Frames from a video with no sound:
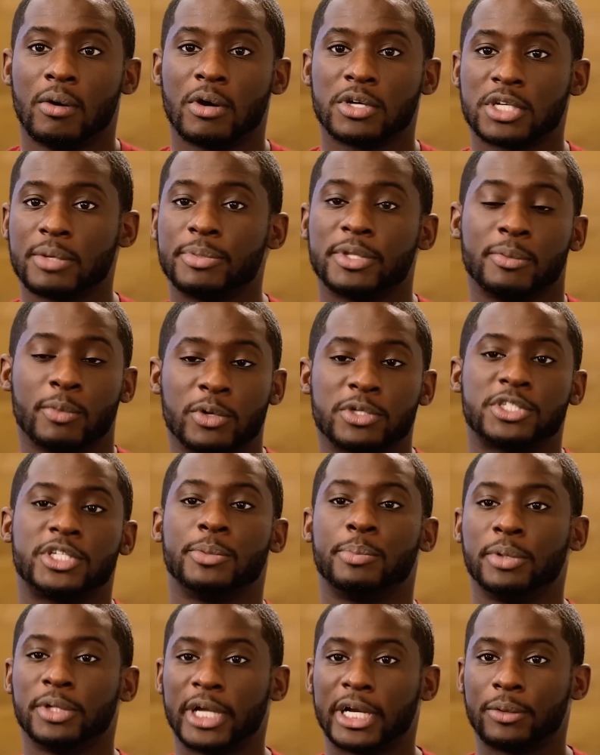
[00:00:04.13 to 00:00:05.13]
or something more
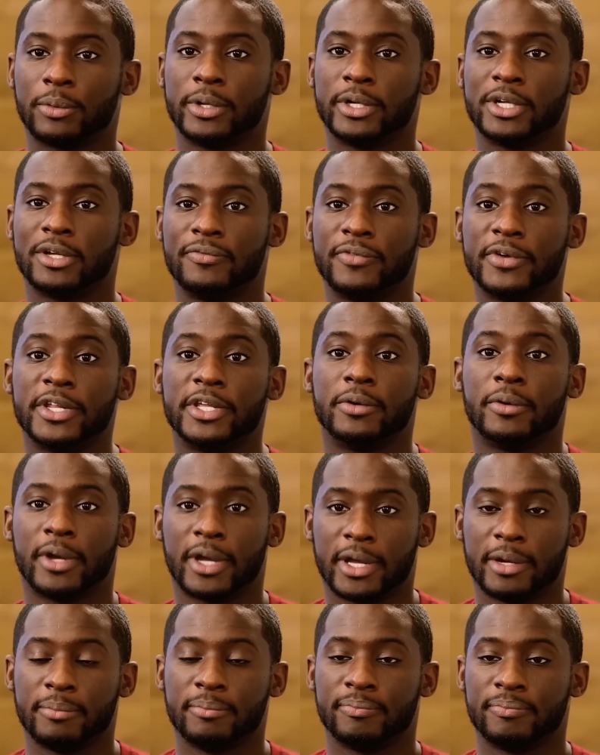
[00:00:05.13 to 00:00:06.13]
simple like running a
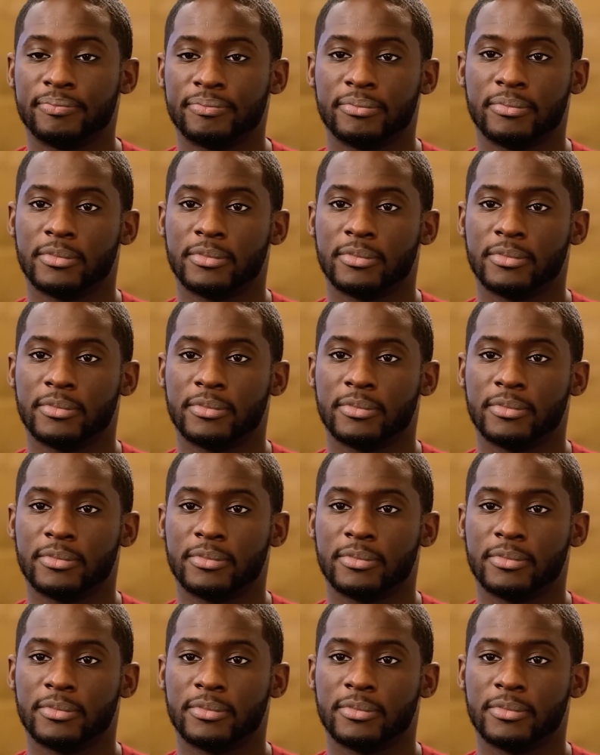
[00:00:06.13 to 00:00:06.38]
video game.